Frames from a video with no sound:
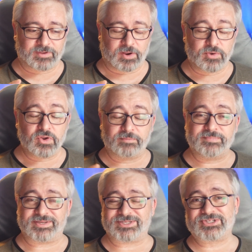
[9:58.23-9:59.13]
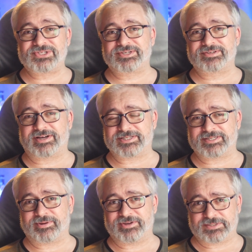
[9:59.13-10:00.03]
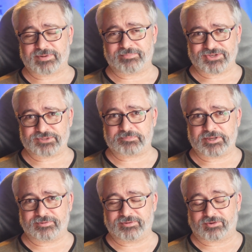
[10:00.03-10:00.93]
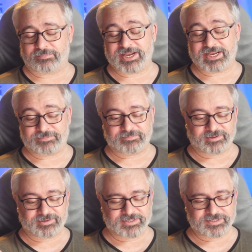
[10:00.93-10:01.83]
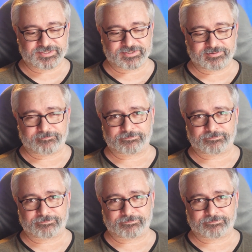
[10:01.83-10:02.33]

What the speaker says: not missed, I suppose, by most people, or many people at least,